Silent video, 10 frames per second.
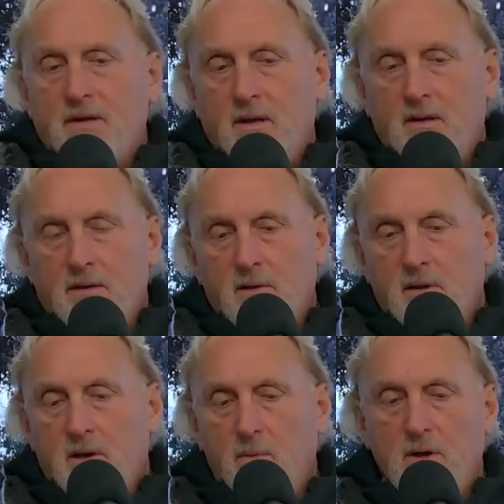then can
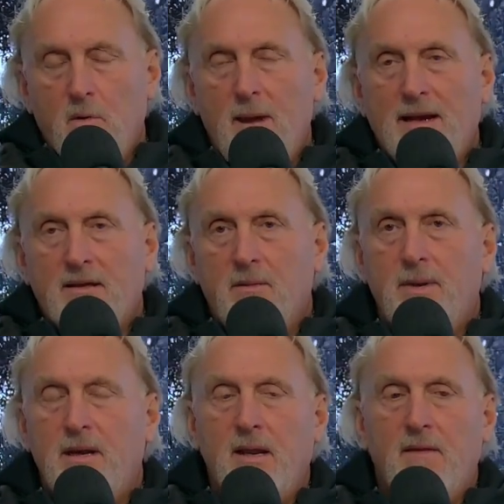can we go back to the
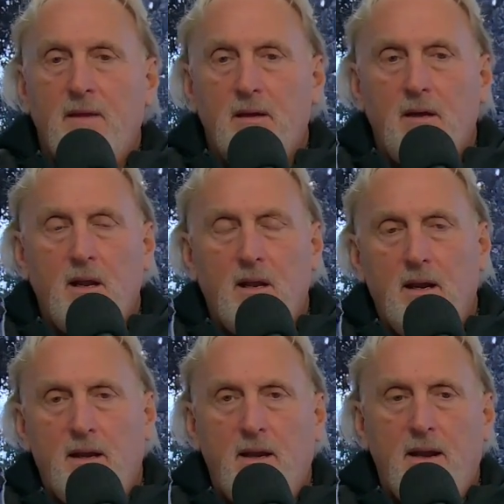beginning then uh,
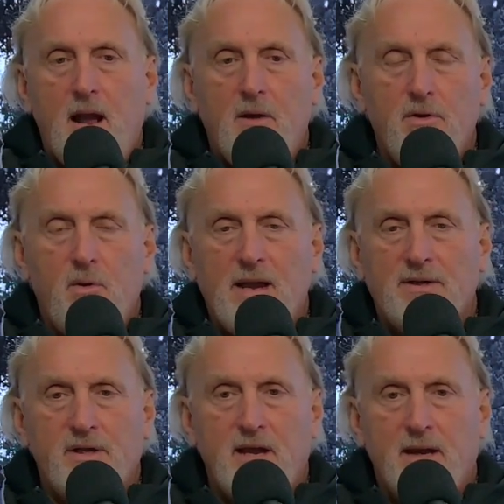and, and how you
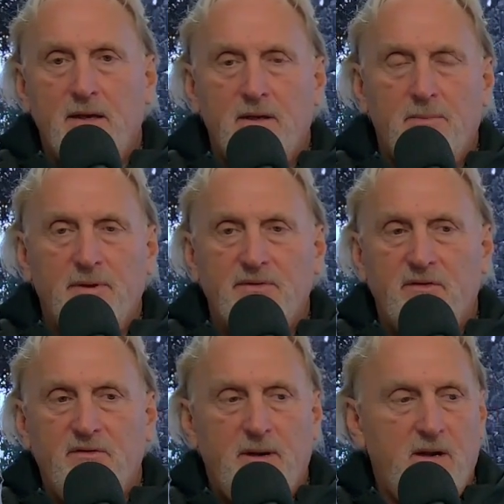actually got into the
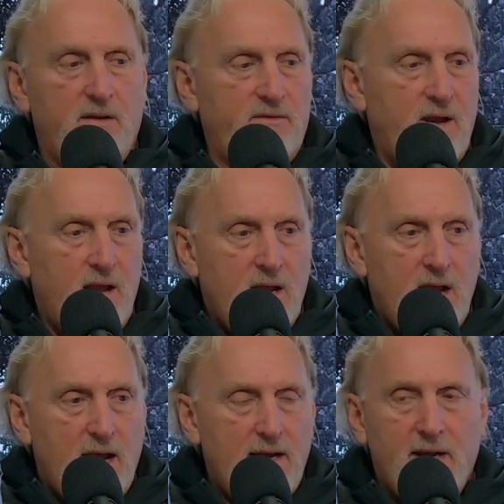business? Because
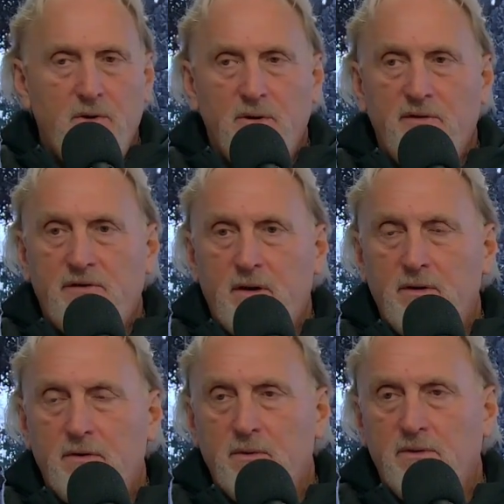I, I know you
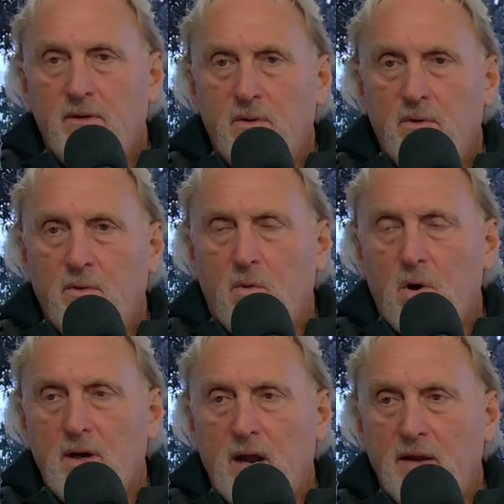started doing you, you, were
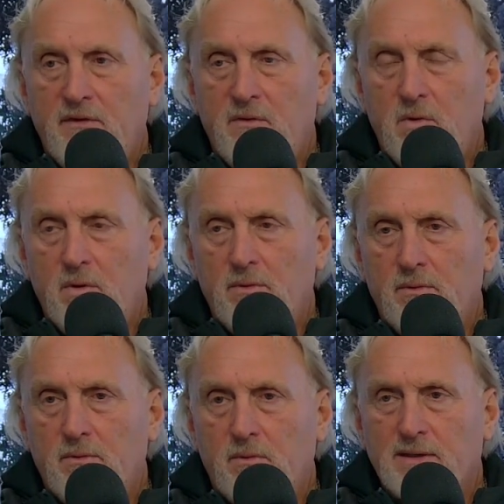working high school
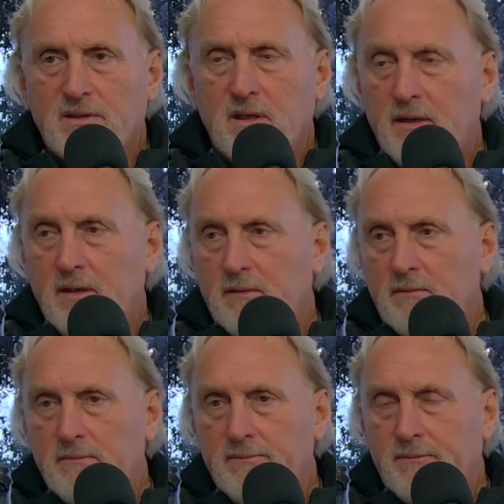and wrestling
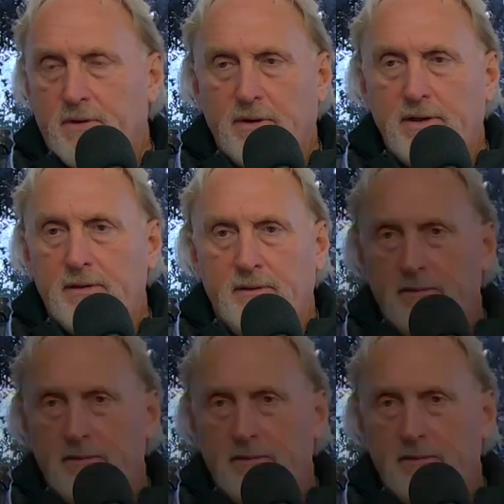and cricket